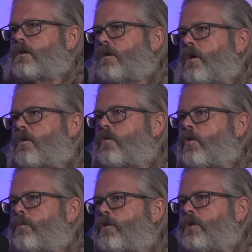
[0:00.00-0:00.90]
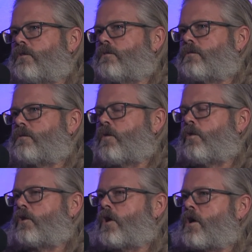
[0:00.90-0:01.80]
our corporate
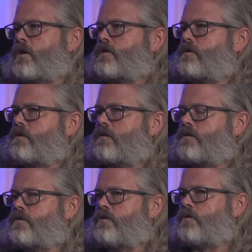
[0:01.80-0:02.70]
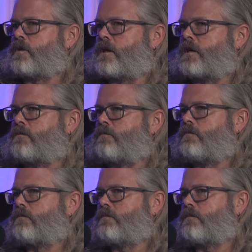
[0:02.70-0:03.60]
oligarchs to
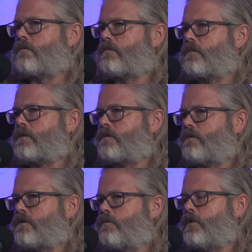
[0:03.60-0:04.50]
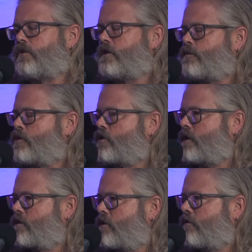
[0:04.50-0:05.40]
build these
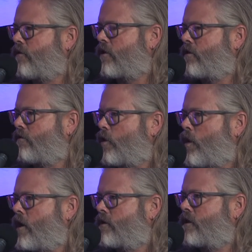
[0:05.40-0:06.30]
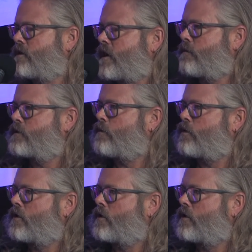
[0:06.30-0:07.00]
machines that are going to require 10 times more